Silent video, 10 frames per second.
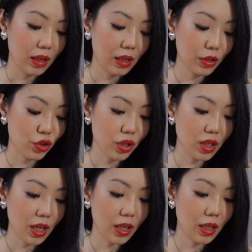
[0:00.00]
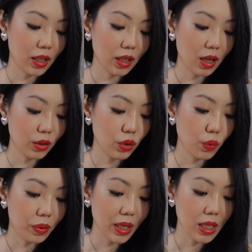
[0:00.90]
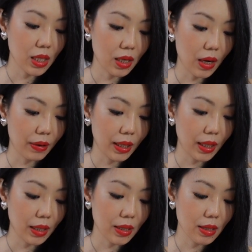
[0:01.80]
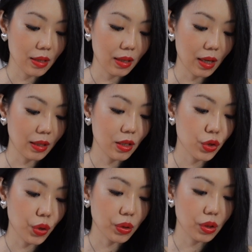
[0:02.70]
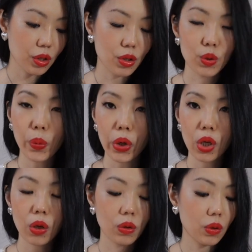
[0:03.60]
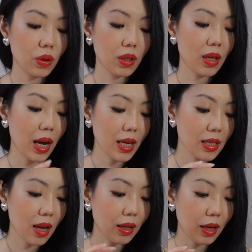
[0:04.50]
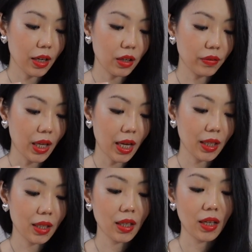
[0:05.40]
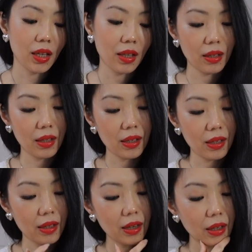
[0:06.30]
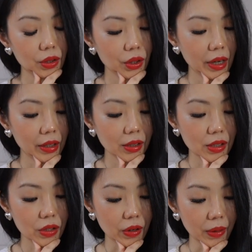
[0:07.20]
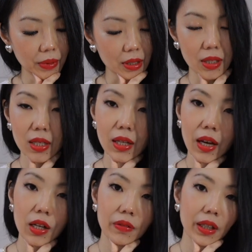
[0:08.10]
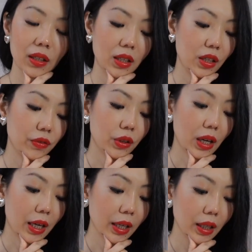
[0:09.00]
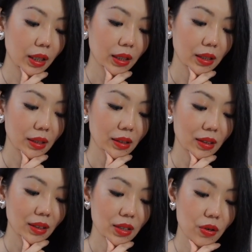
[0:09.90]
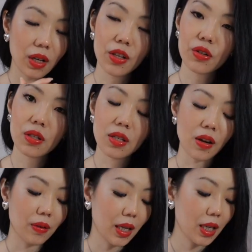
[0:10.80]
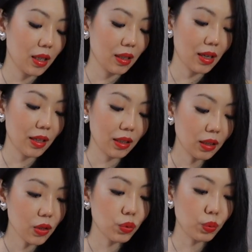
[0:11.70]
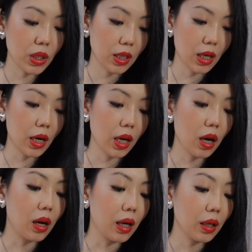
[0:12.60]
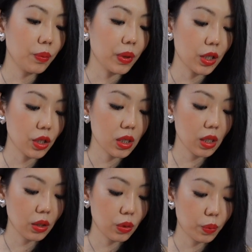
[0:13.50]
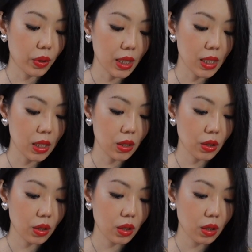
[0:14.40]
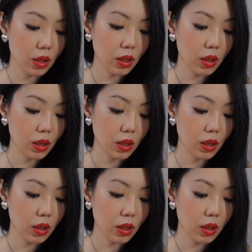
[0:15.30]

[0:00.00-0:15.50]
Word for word: It's just getting too pricey nowadays. Yeah, this choker is super cute too. It has that kind of like... I don't know how to describe this. Is it kind of like an evil eye? It's quite interesting, right? I think this would be stunning on, but just a little pricier.